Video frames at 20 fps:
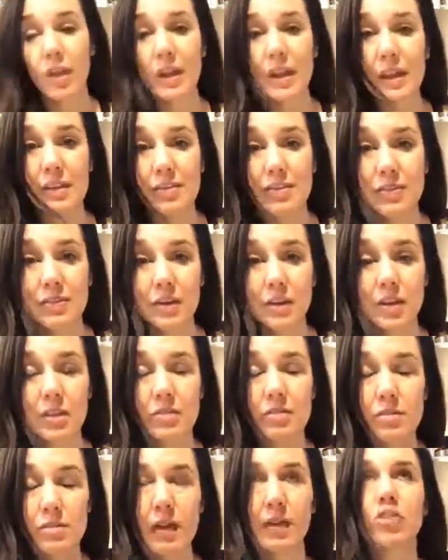it's
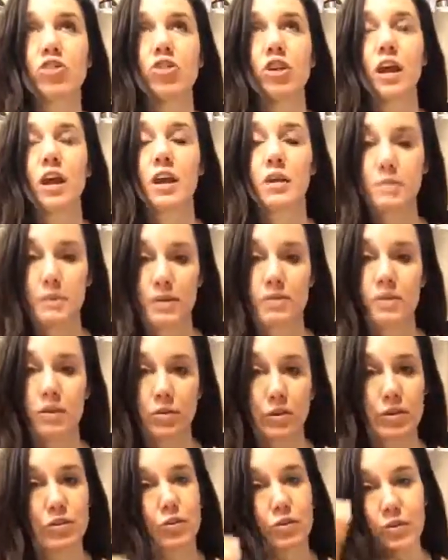such an amazing
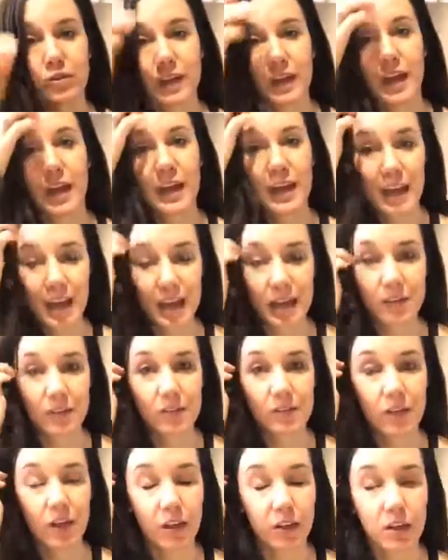resource. Like, I can't
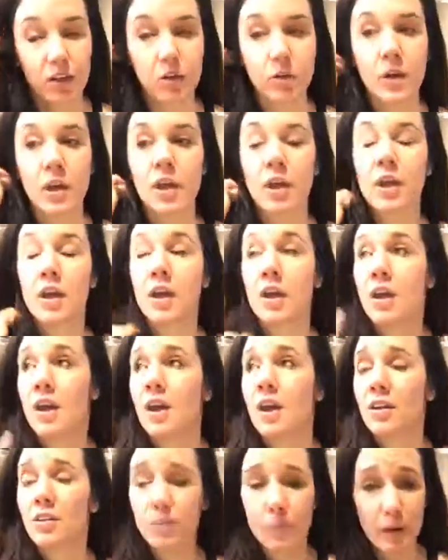even tell you,
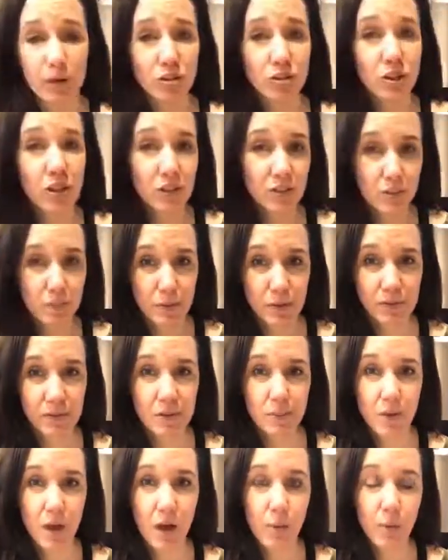especially as a
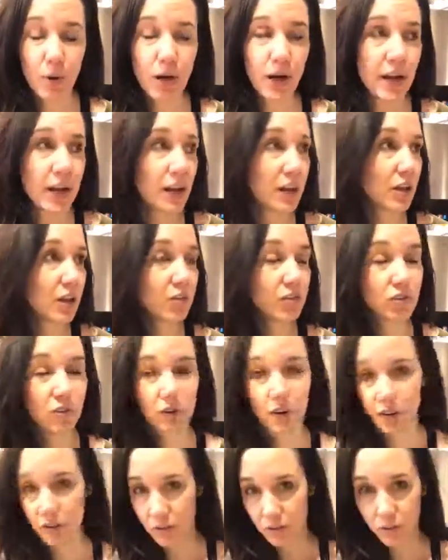busy mom. When I
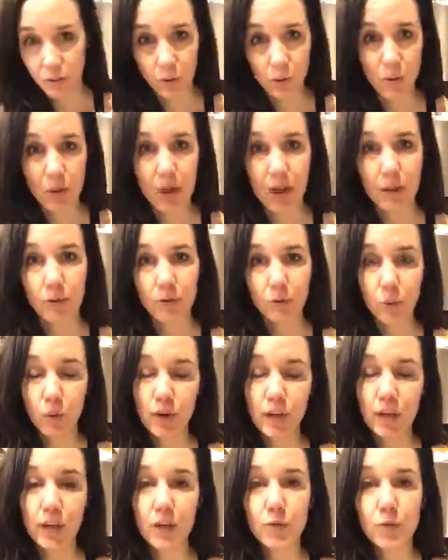started this whole thing, I was
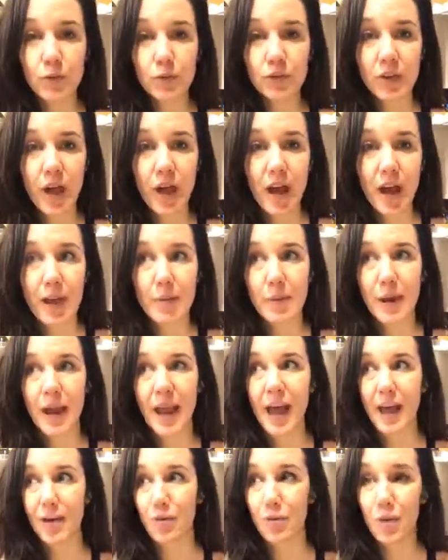working full-time and I
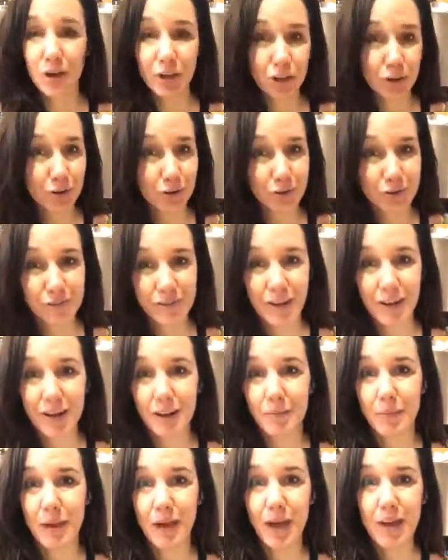had a 1-year-old son,
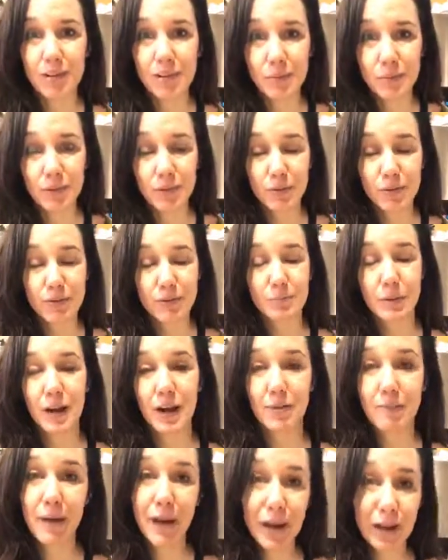and my husband was in
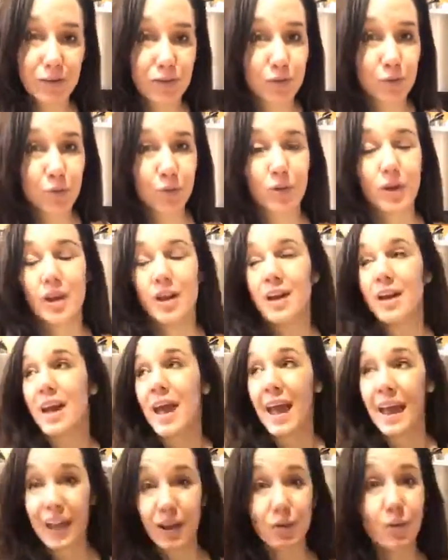paramedic school
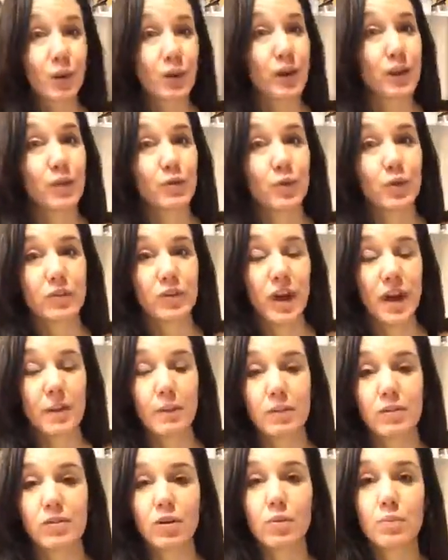and working full-time.
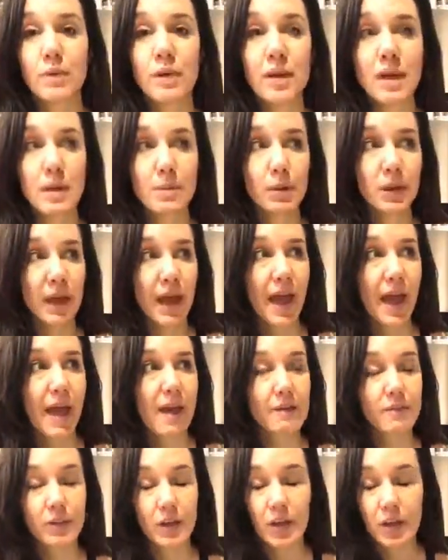And so being able to
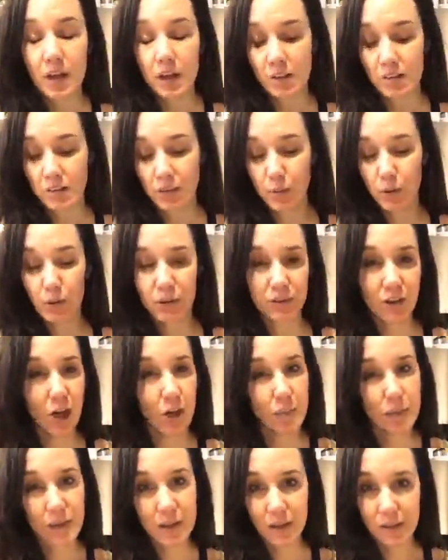have someone
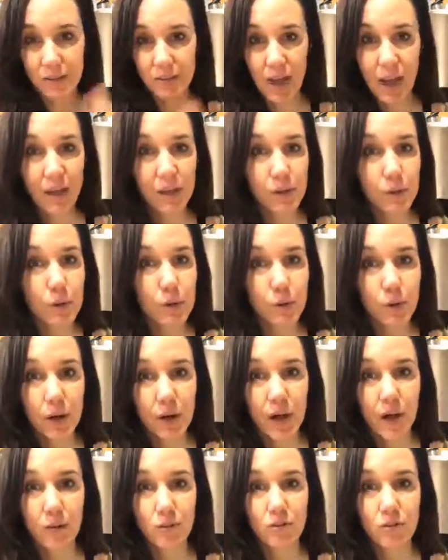tell me exactly what
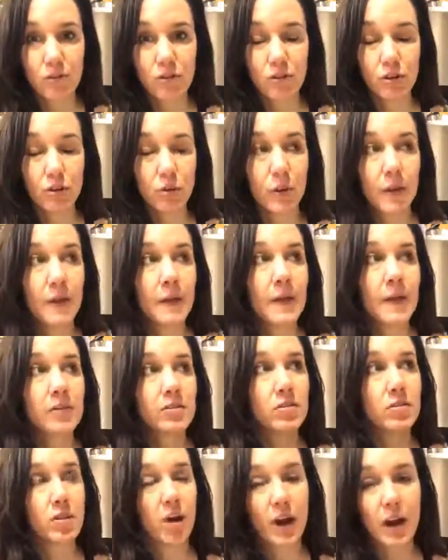workout to do,
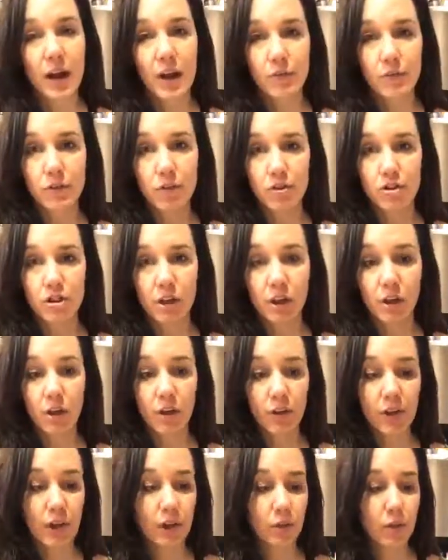to not have to
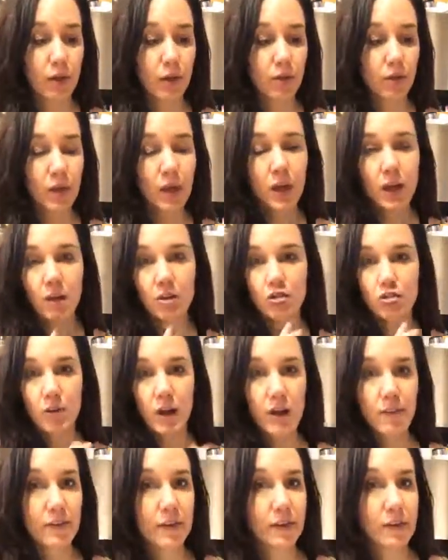juggle it with
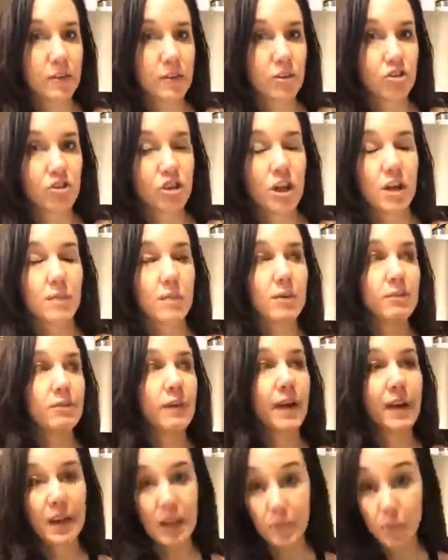driving to the gym and
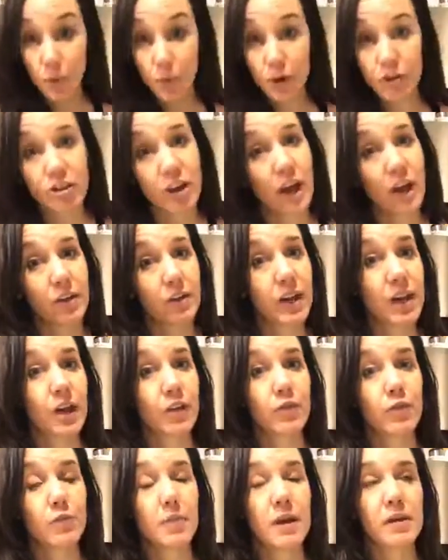finding more
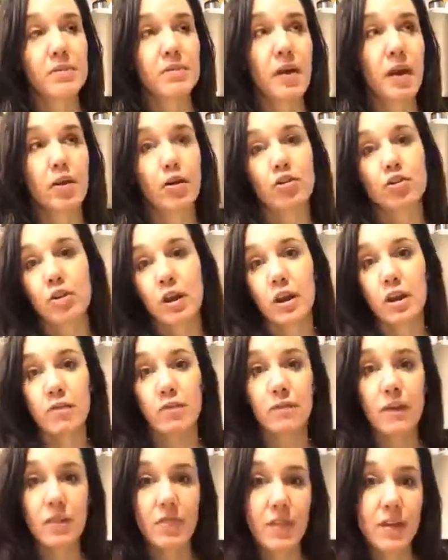childcare for my son, or trying to
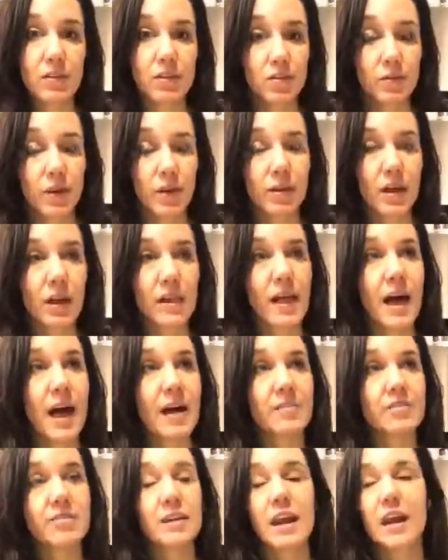fit things around a
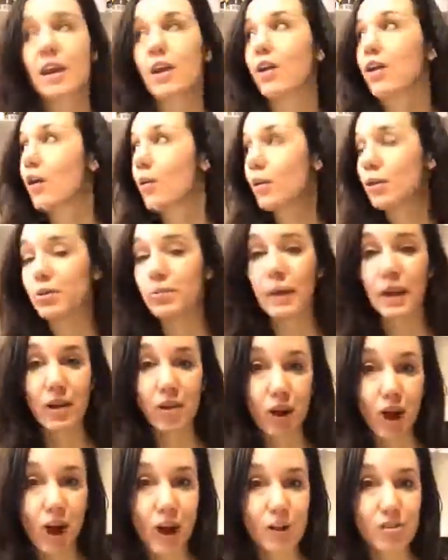class, that I could go into my
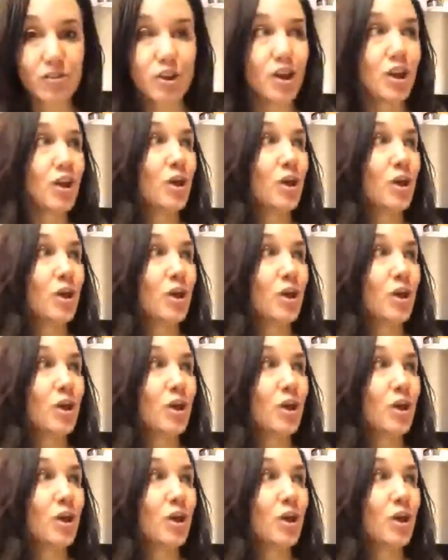garage